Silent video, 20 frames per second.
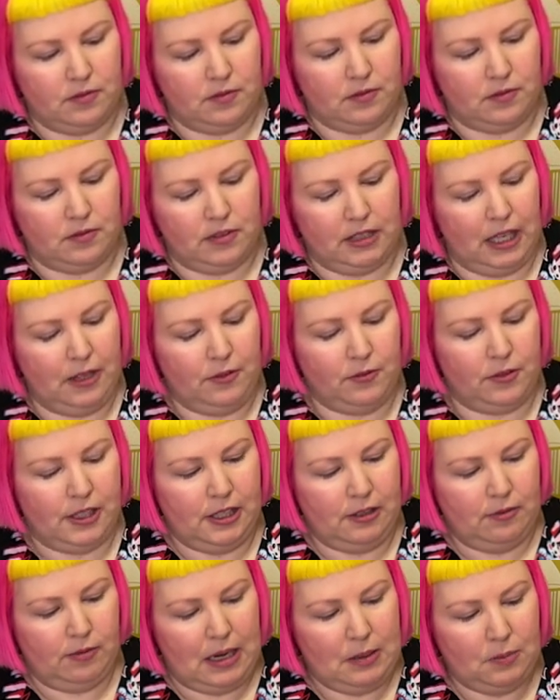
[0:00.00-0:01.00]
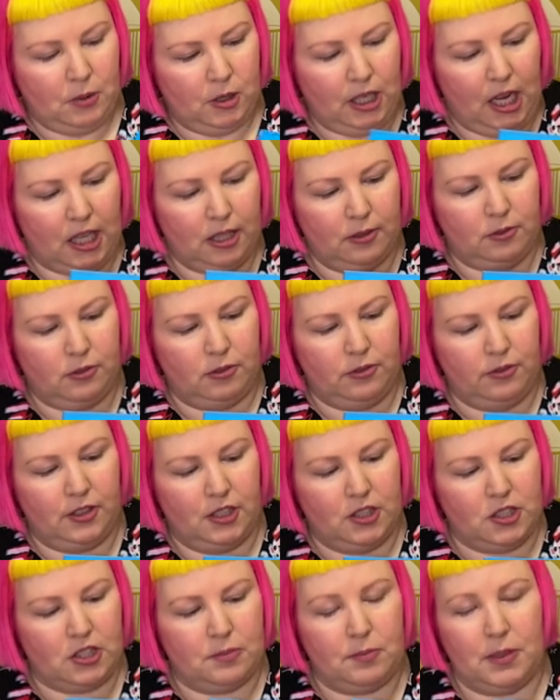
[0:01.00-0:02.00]
lovely rainbow colorful
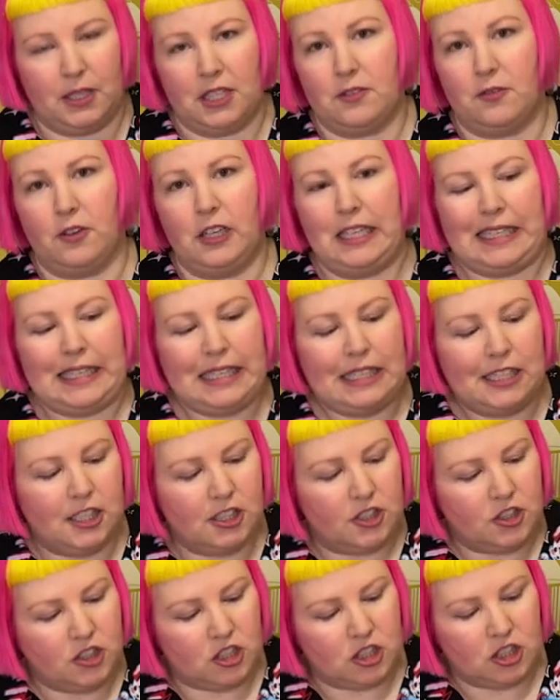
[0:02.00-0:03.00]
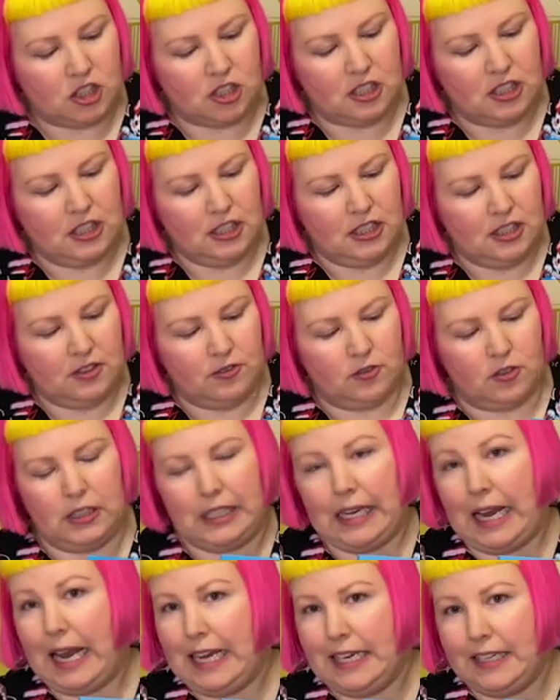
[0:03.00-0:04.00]
fish, but it's very kitsch,
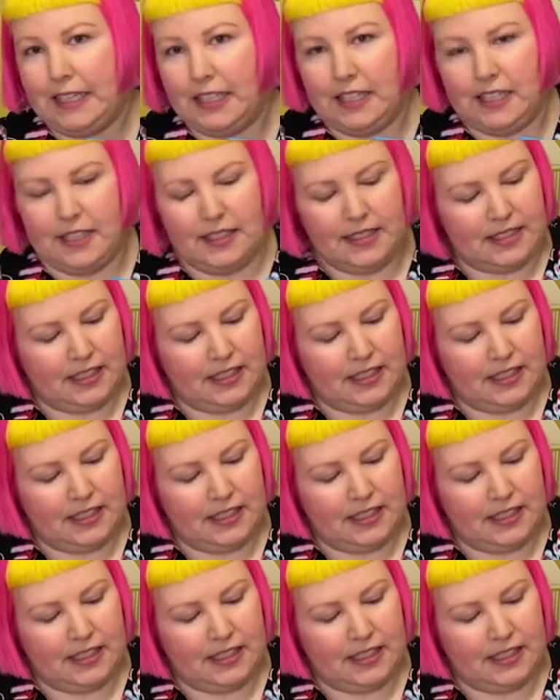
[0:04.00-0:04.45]
very 80s.